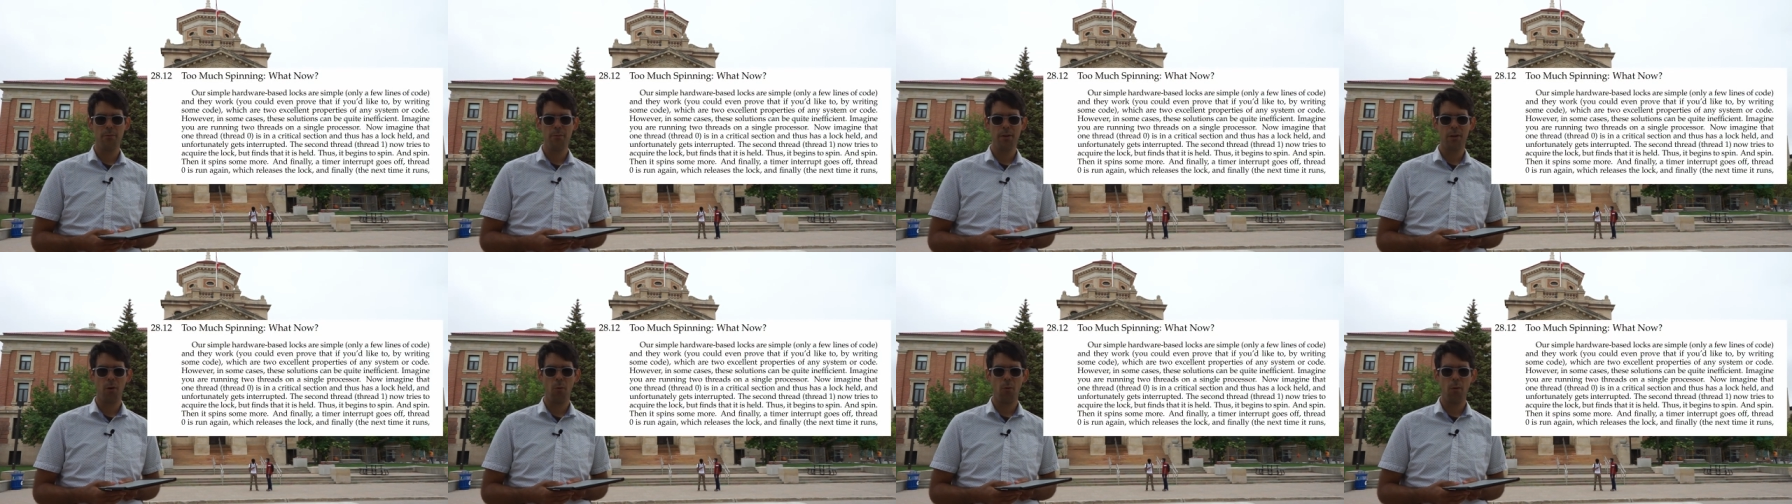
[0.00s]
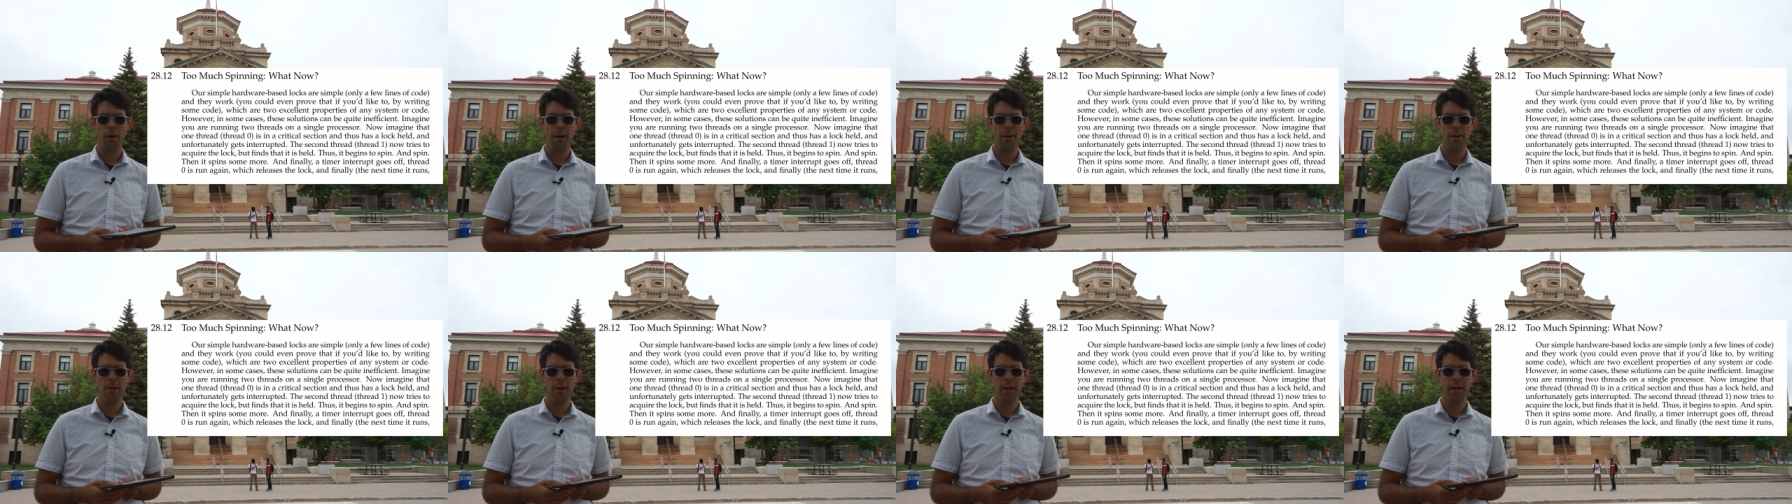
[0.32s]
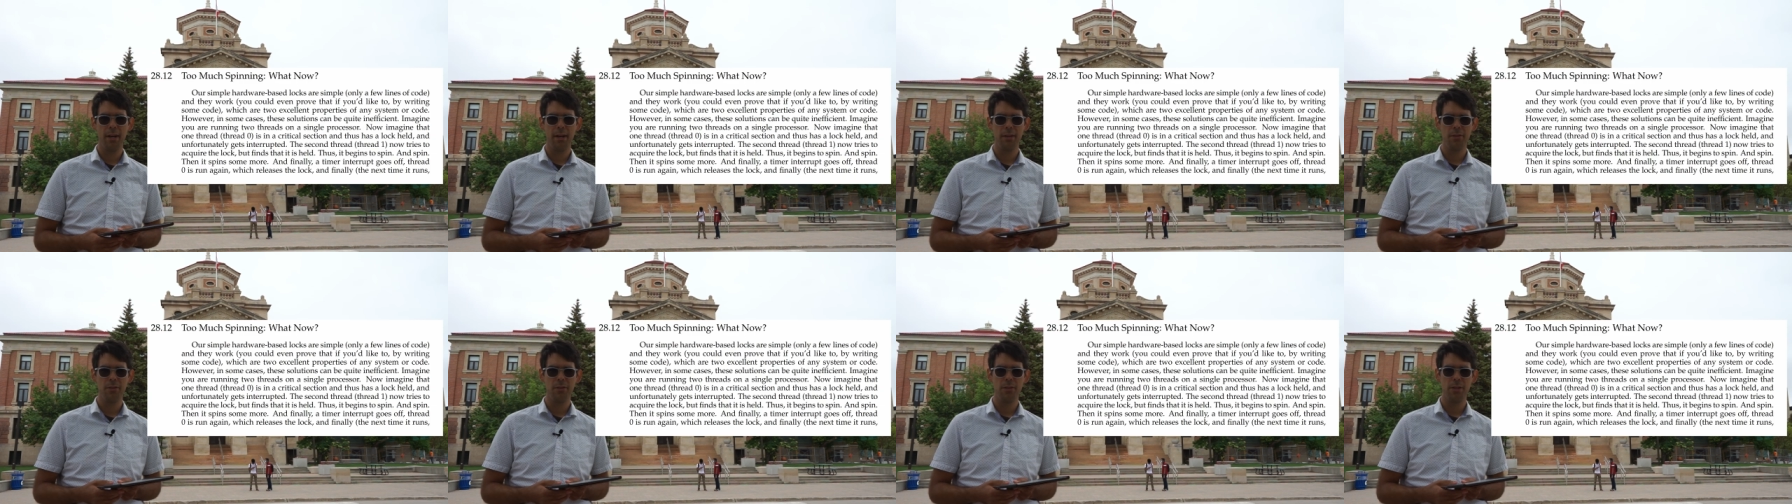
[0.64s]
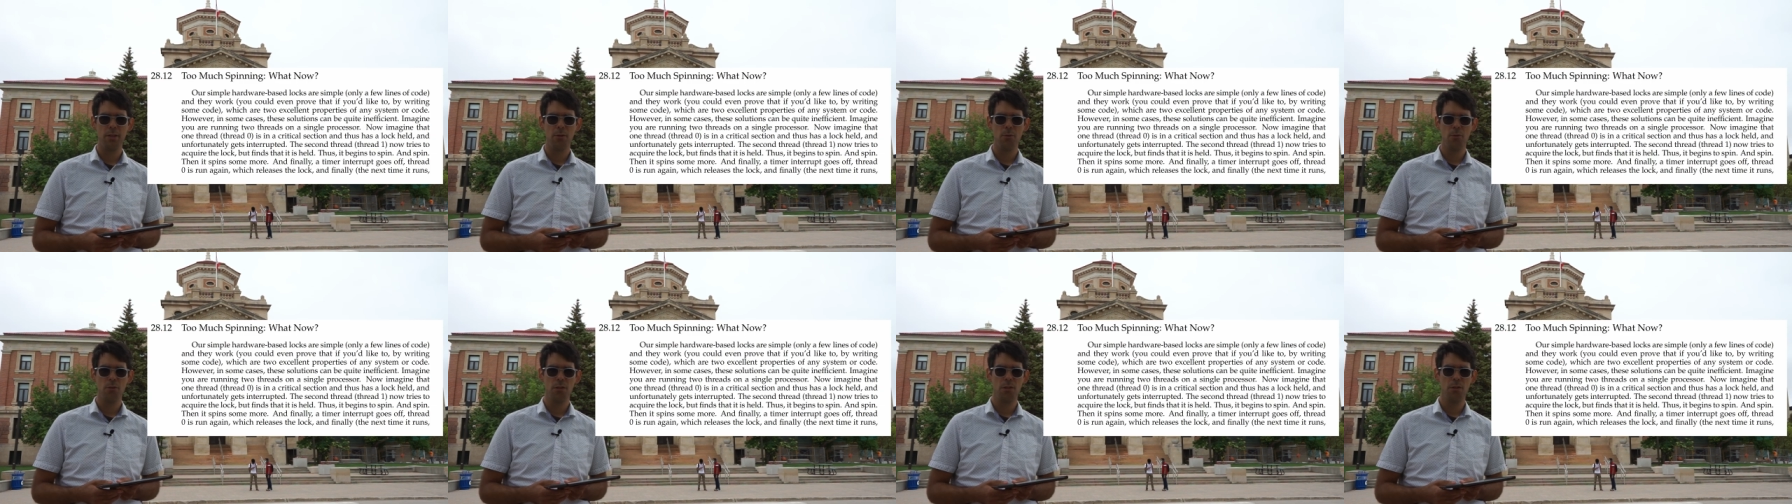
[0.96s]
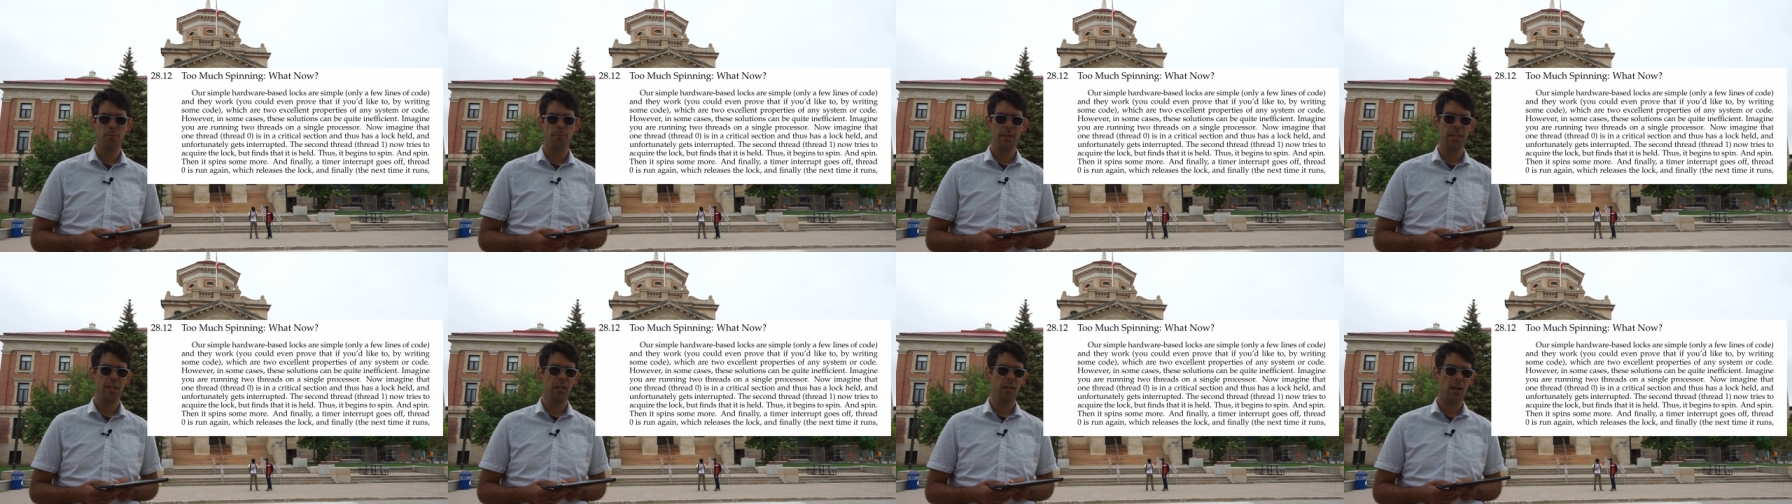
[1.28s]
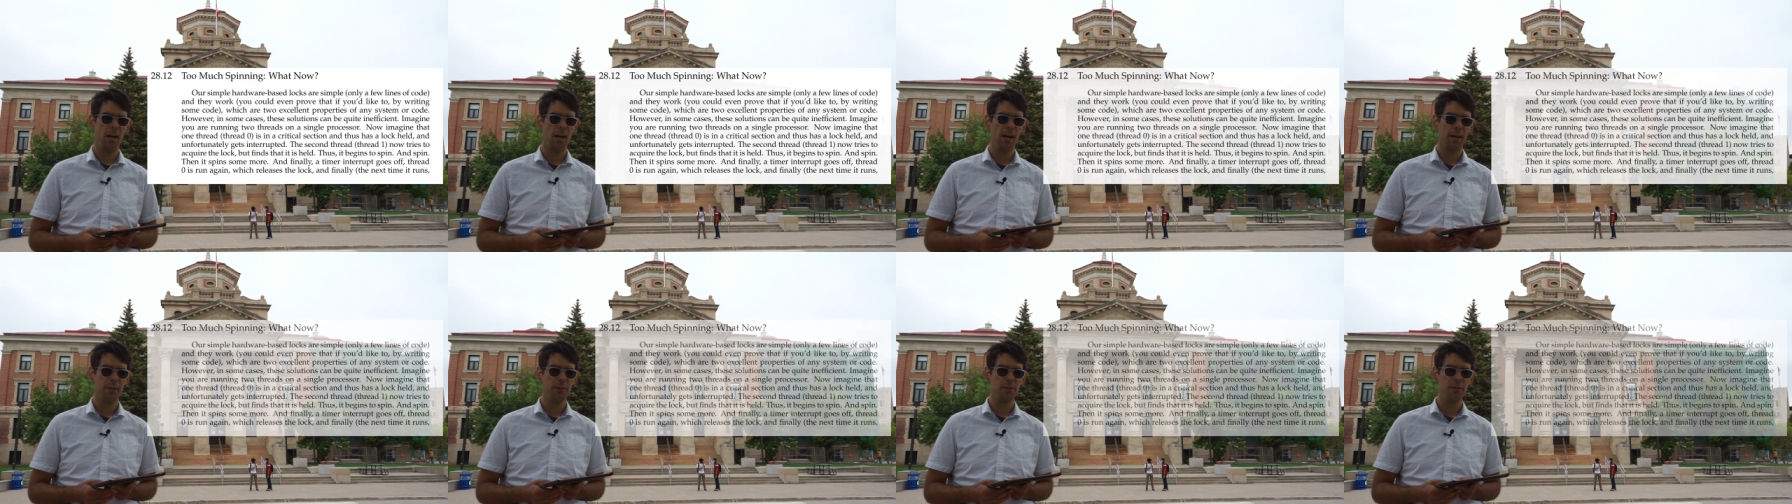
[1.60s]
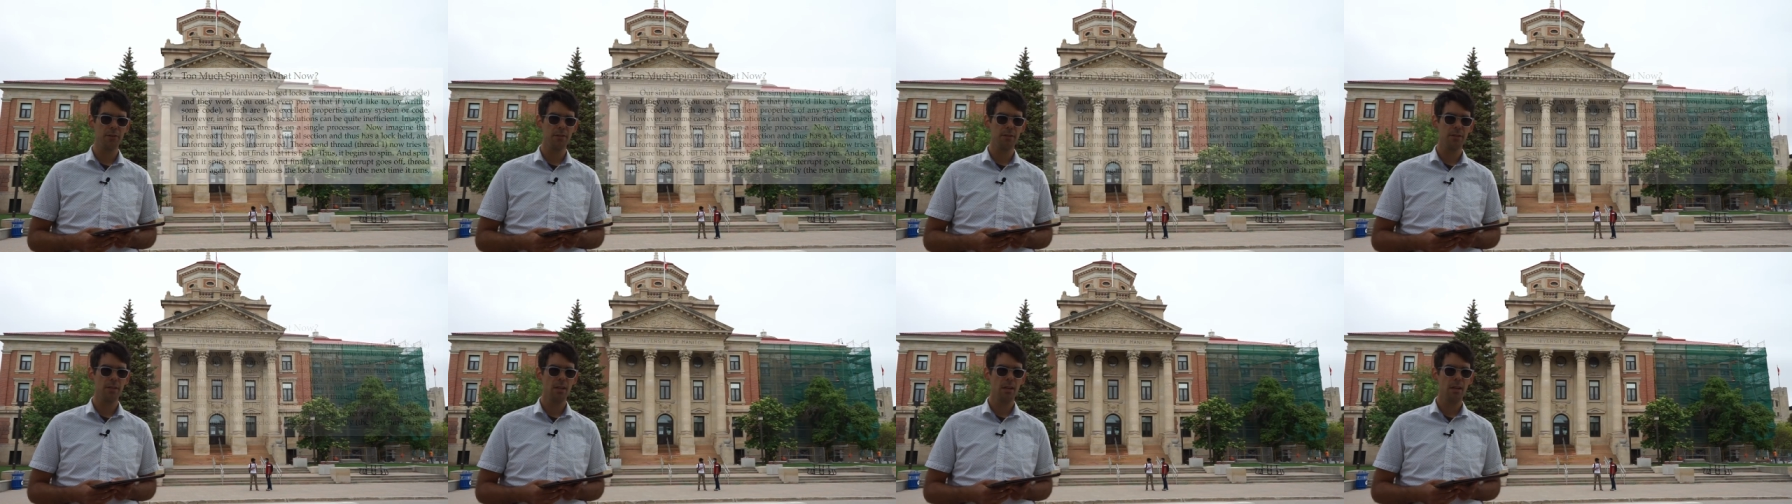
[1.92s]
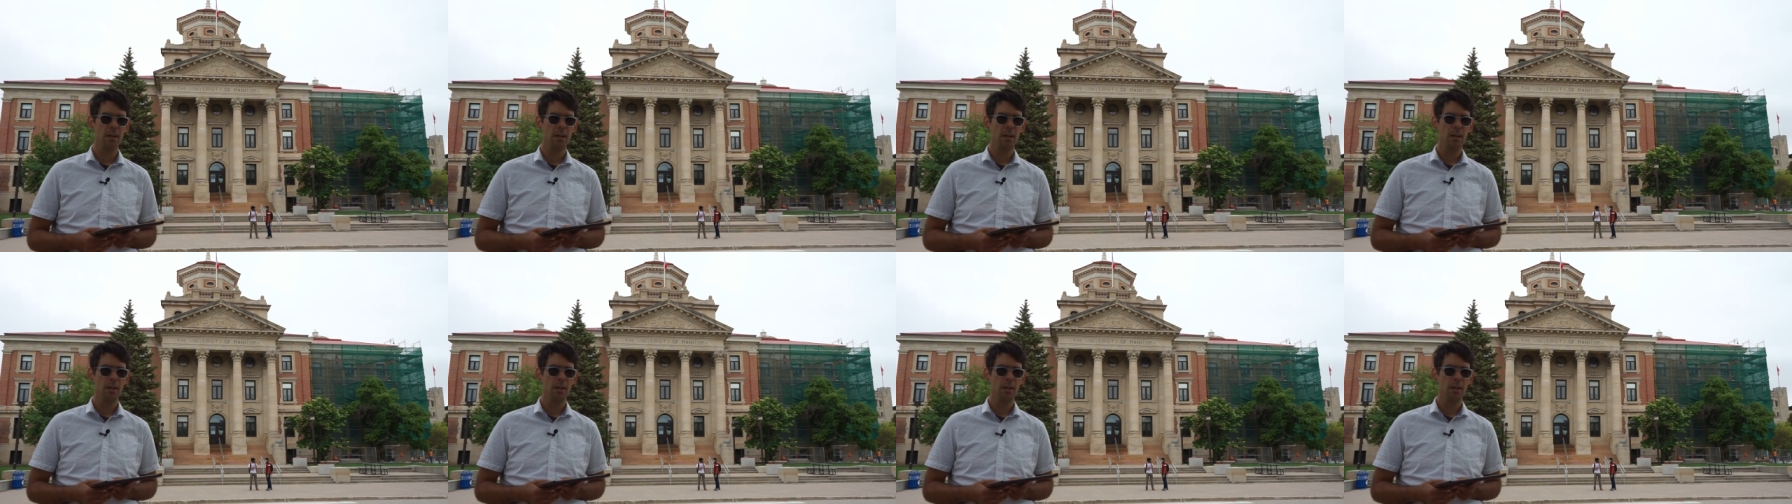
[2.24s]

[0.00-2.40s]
requiring us to use spin locks.